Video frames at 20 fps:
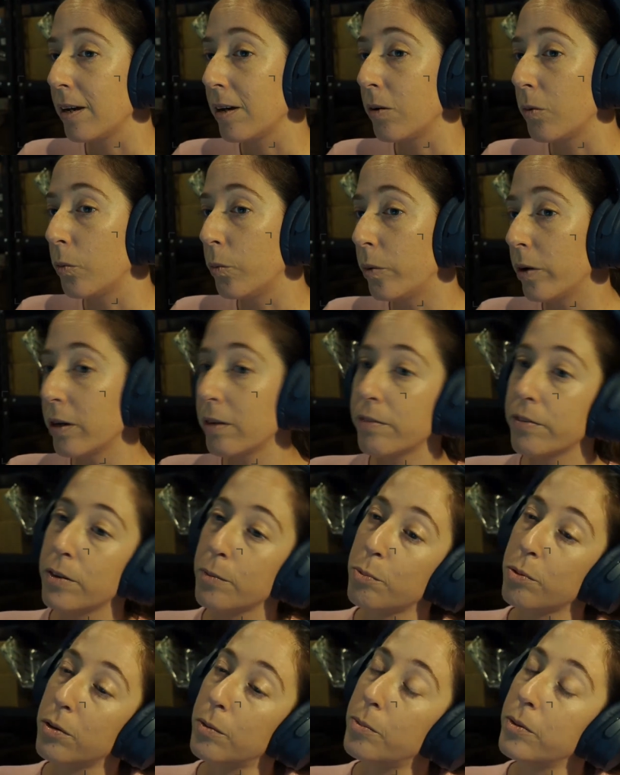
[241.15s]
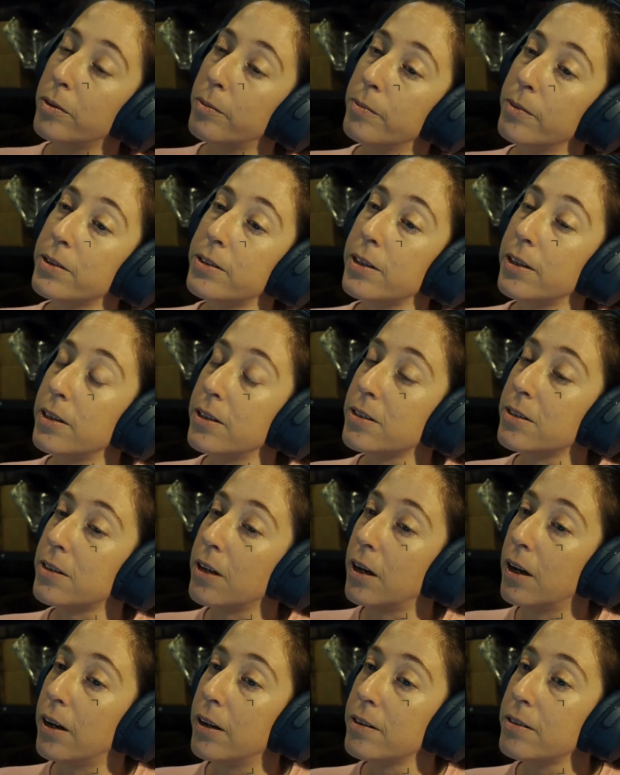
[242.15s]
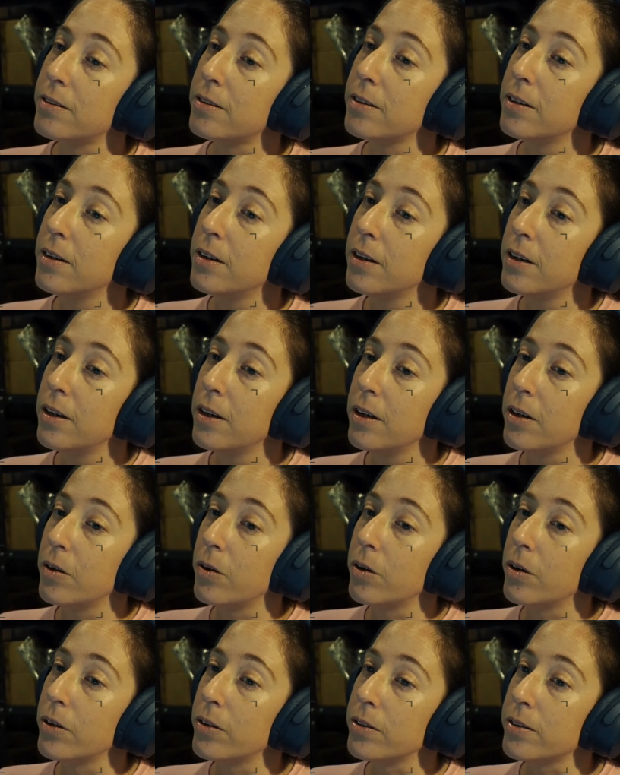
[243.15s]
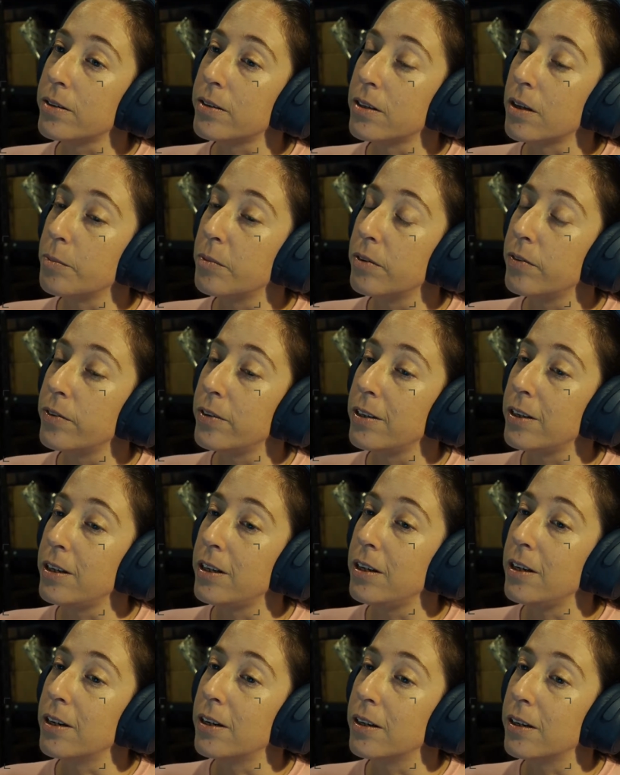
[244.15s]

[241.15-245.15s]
one of the problems is that some of the